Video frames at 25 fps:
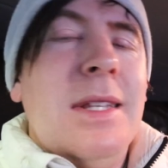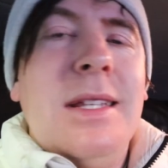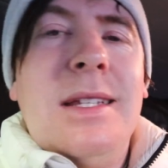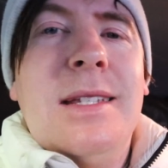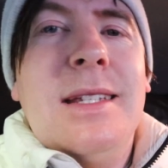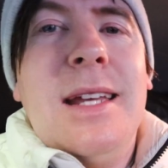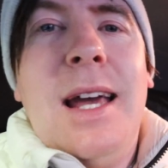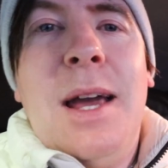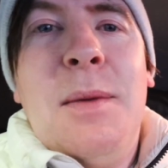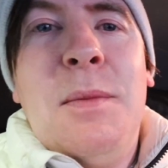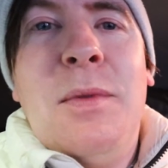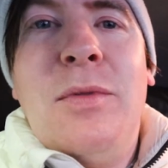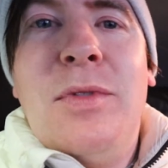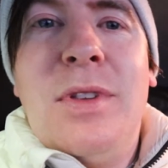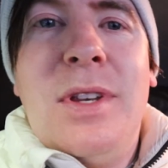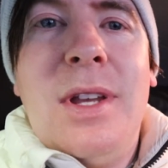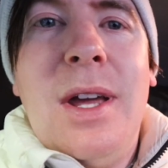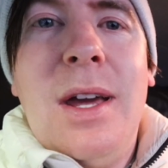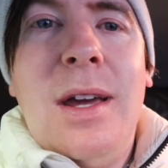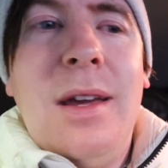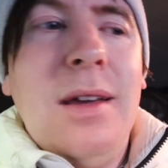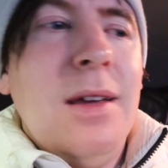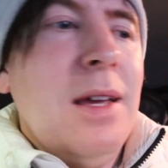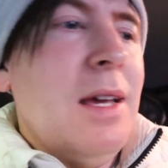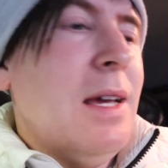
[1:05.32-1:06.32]
this time of the
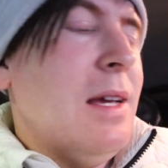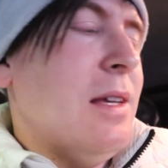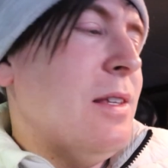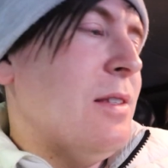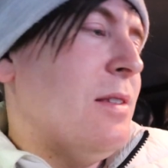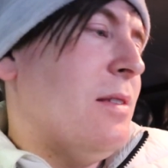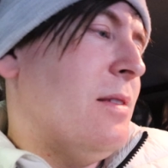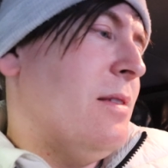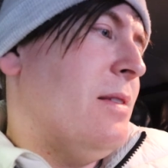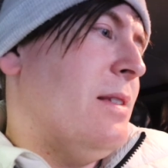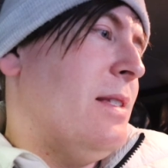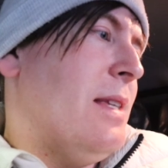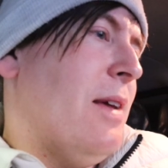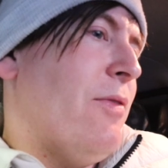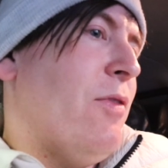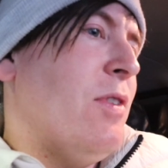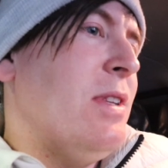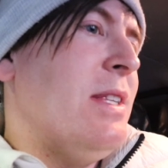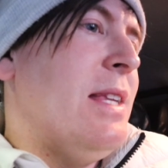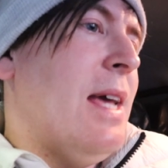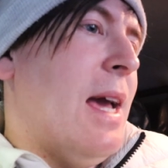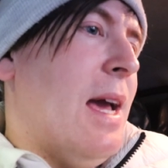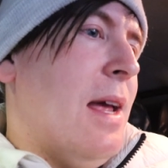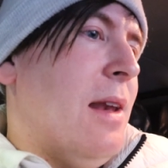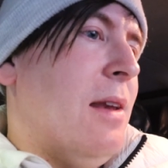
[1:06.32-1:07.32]
day. It is
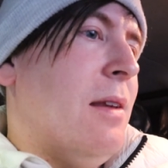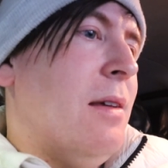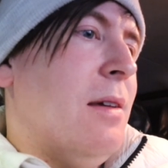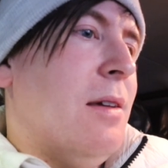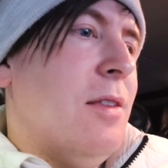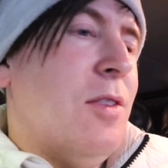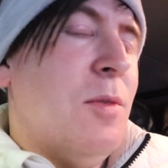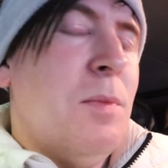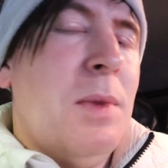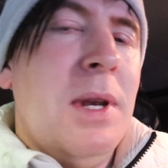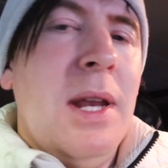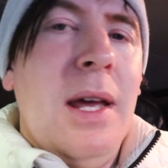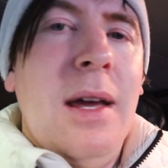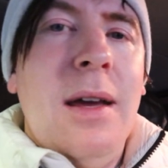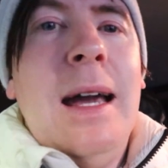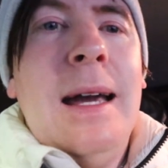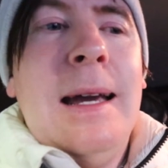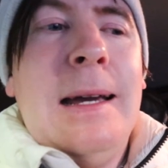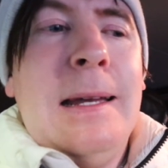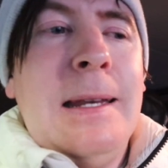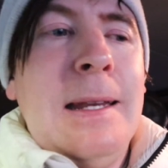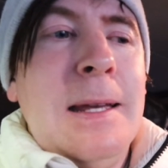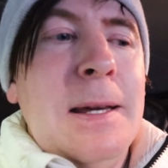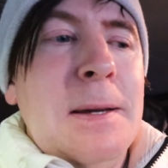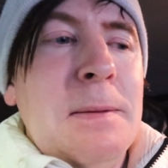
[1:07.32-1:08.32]
7:10 at the minute,
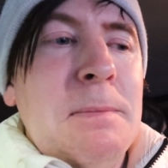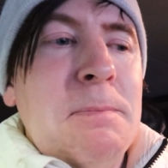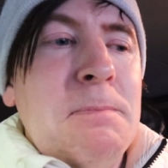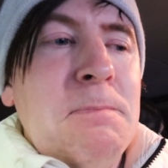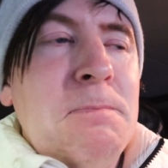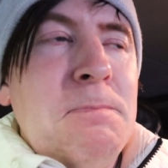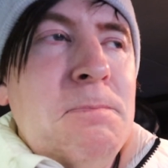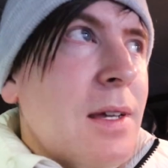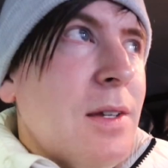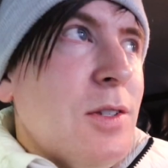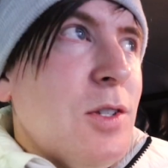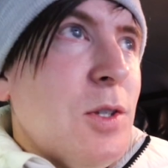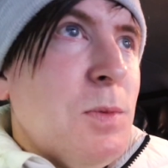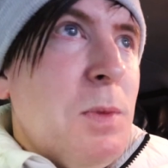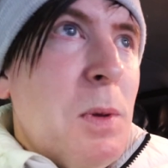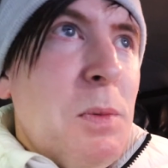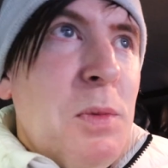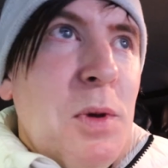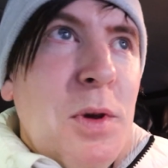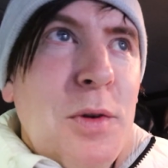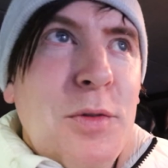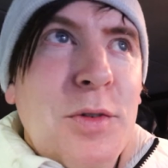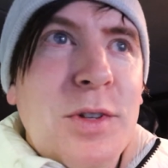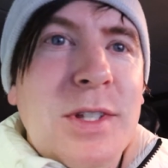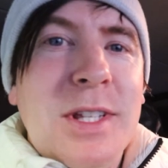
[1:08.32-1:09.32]
and it's just
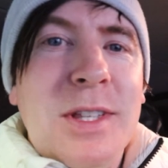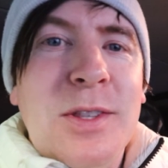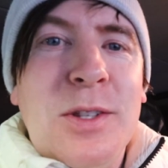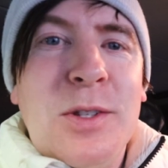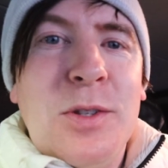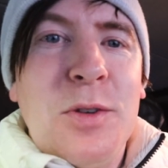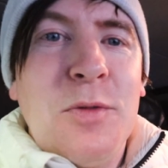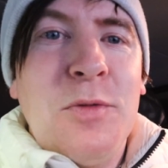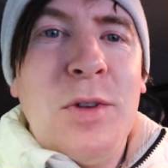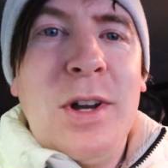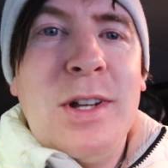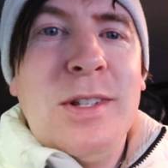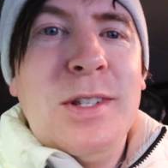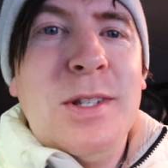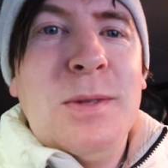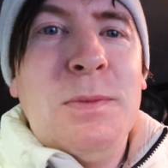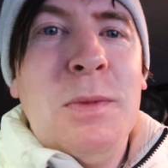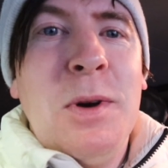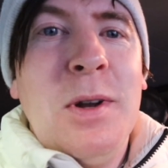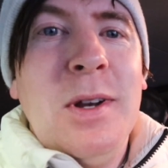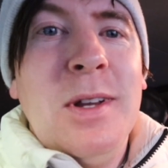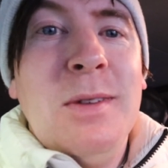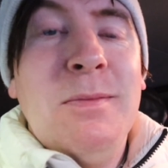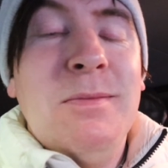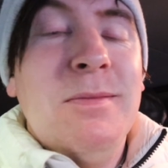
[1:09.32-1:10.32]
been beautiful seeing the sunrise this
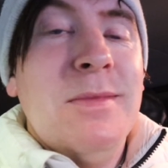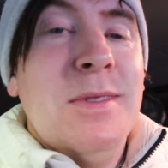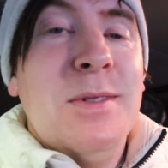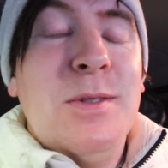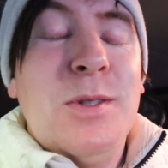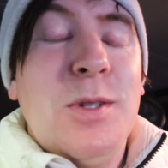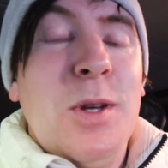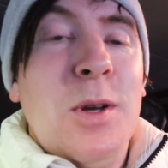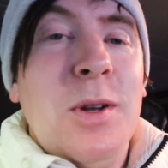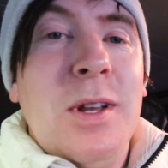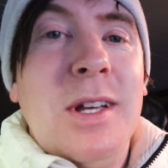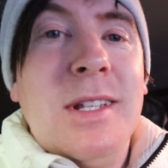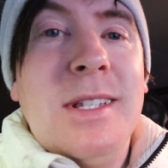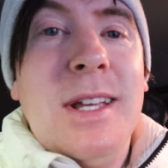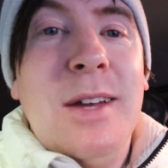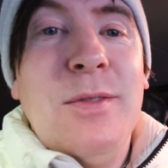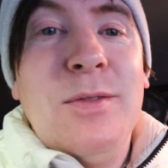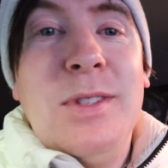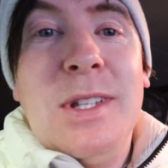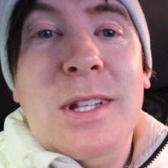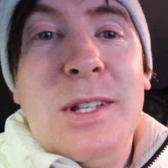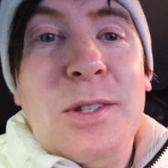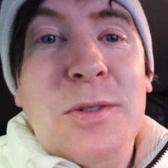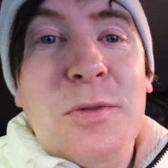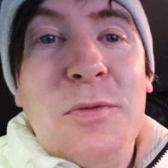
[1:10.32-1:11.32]
morning. It's so nice. I
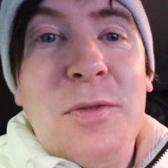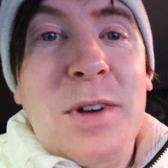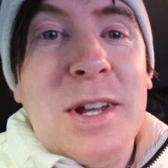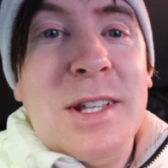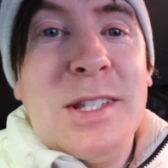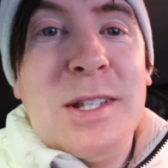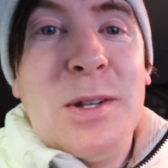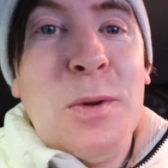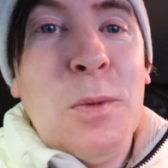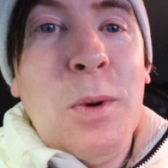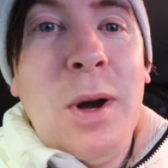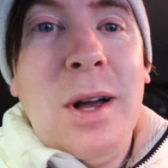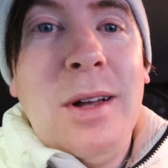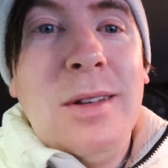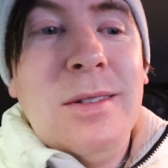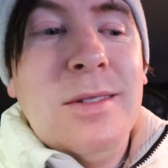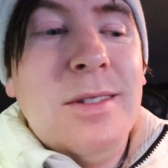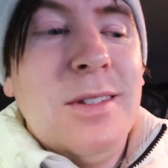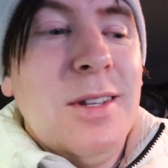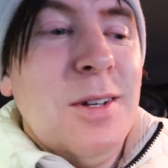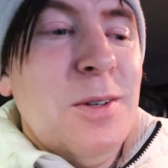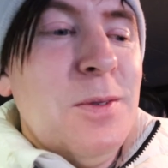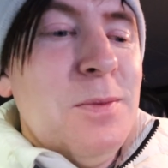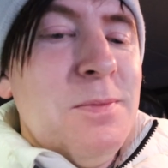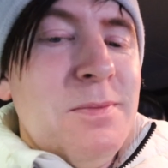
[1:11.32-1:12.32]
haven't seen a sunrise in a while,
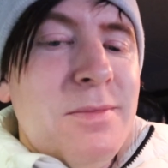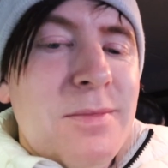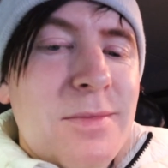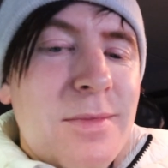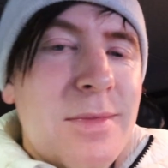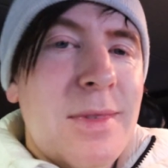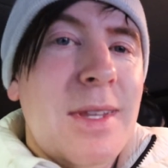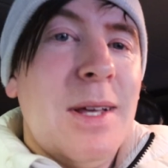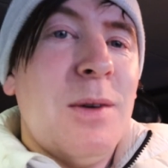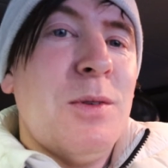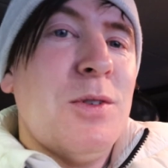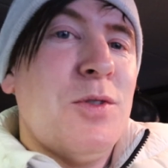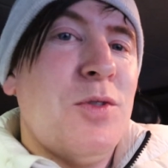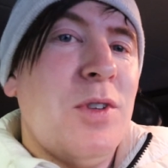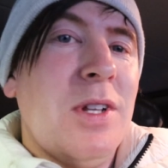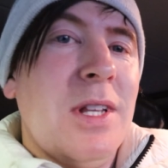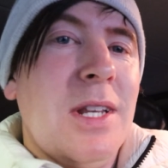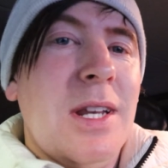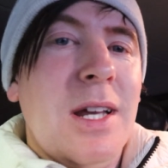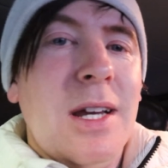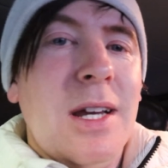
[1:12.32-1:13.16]
so that was really